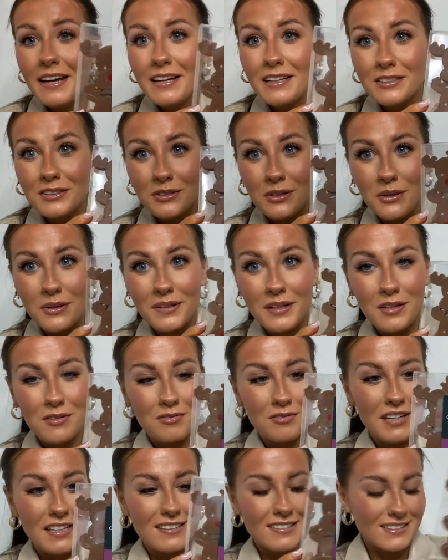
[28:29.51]
chocolate
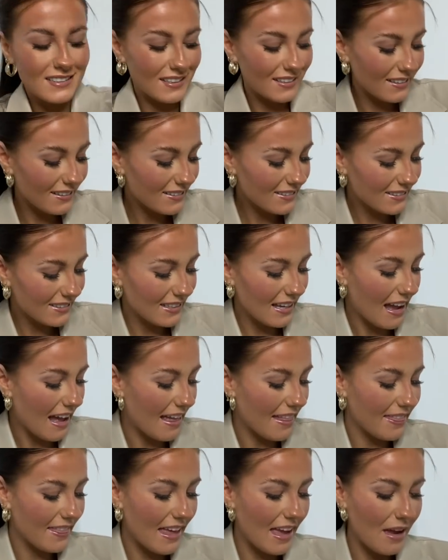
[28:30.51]
reindeers
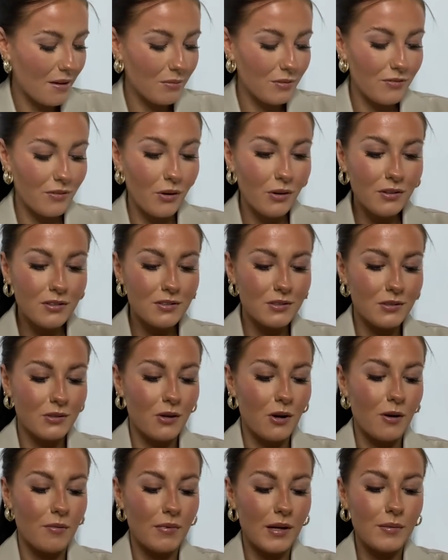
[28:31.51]
and then we've also
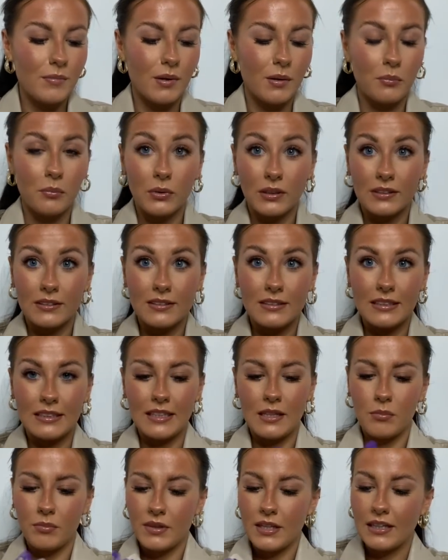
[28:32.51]
got my mum wants to
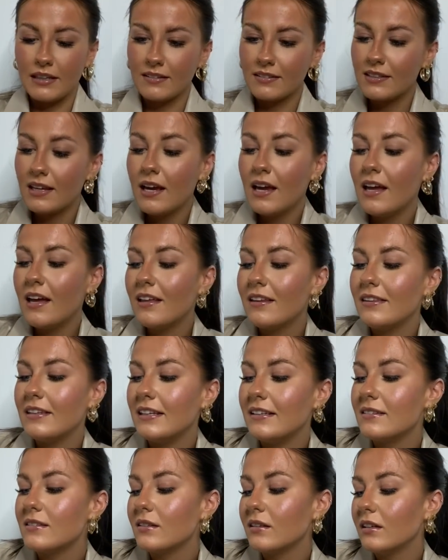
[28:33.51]
keep these
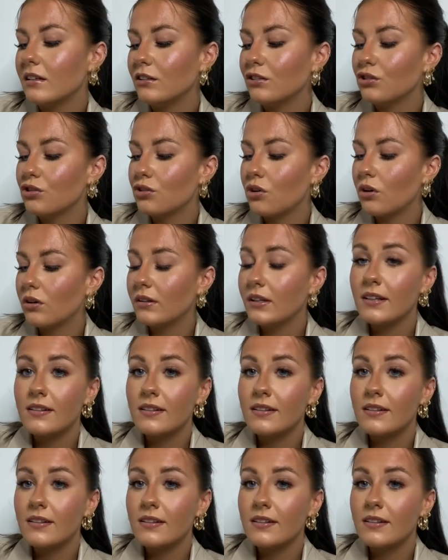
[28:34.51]
these little chocolate